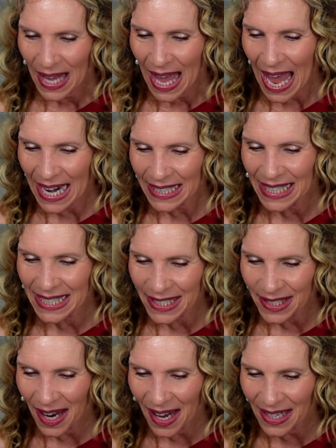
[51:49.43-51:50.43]
And
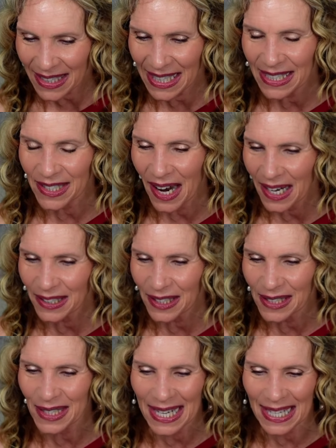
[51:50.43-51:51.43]
Kentucky,
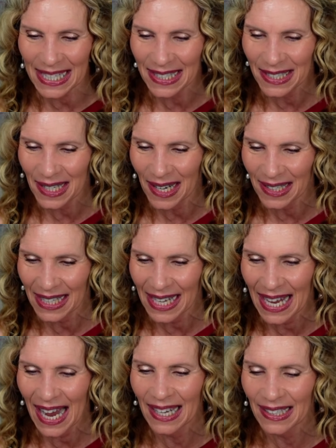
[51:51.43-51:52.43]
Tanya's in
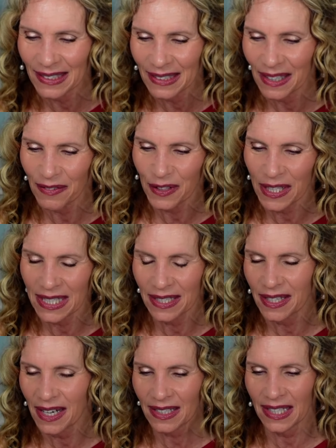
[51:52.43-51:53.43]
Kentucky. I love
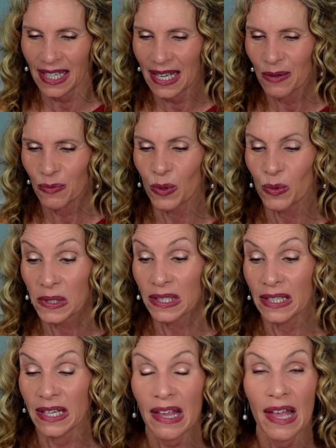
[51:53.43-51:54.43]
Kentucky, and we're
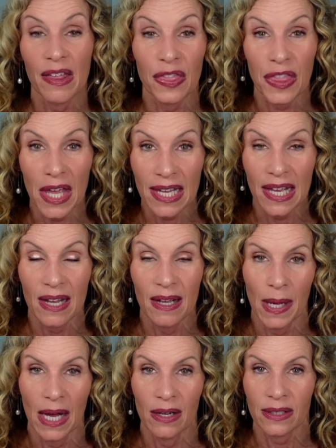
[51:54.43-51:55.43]
really thinking
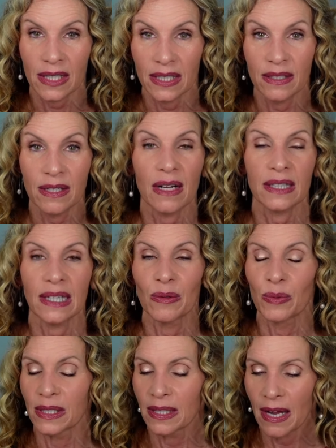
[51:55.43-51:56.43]
about Kentucky
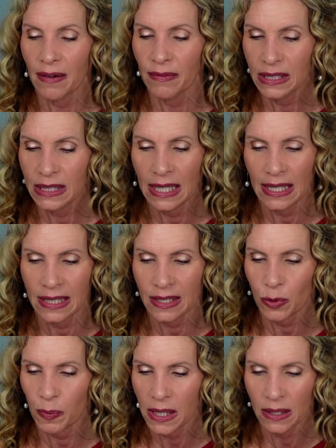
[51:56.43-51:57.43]
with everything that's
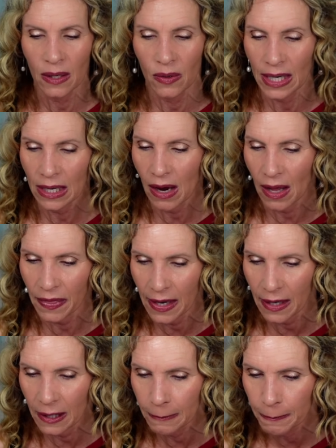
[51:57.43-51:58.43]
been going on
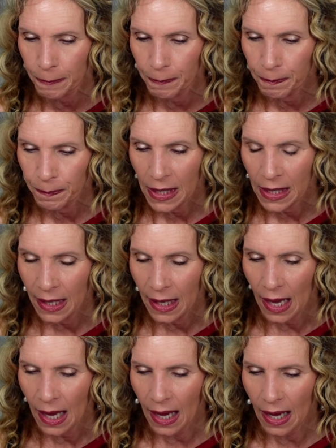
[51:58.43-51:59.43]
there.
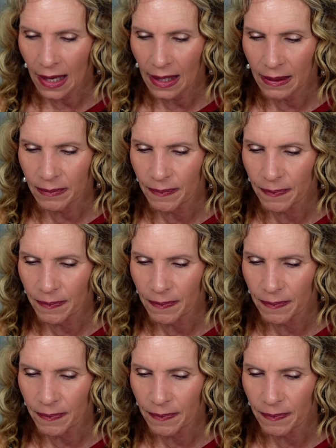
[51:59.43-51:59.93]
Um,